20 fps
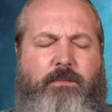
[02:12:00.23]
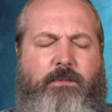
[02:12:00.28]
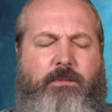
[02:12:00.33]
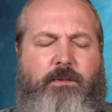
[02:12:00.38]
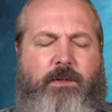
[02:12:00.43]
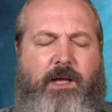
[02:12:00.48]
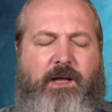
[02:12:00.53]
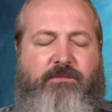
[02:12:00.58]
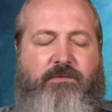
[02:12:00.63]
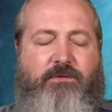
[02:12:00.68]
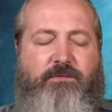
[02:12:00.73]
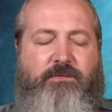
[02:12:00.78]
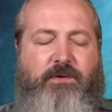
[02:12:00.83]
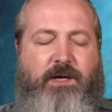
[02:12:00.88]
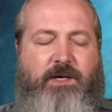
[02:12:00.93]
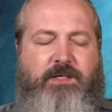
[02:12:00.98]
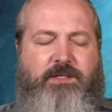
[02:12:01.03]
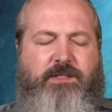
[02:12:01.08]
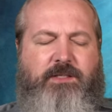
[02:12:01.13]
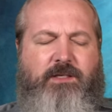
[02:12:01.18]
have
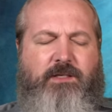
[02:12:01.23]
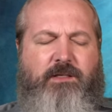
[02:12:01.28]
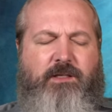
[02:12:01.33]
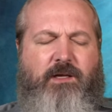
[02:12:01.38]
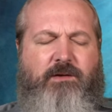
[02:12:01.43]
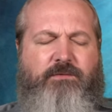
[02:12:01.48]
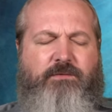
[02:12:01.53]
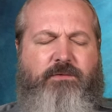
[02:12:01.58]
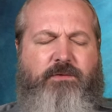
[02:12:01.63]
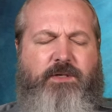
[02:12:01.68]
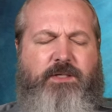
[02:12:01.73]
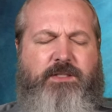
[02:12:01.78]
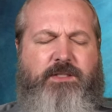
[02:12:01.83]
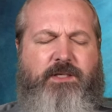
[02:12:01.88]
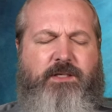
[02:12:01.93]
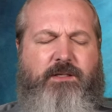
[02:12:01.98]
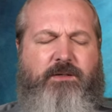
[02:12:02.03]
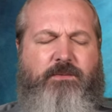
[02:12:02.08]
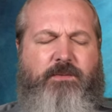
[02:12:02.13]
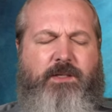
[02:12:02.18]
affection and love for each
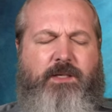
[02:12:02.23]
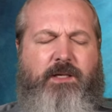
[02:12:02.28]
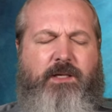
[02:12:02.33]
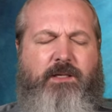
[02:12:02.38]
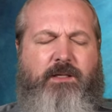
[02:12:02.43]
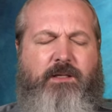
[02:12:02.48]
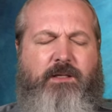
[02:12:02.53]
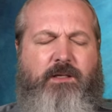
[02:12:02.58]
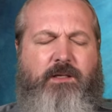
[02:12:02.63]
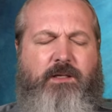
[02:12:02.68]
other. We can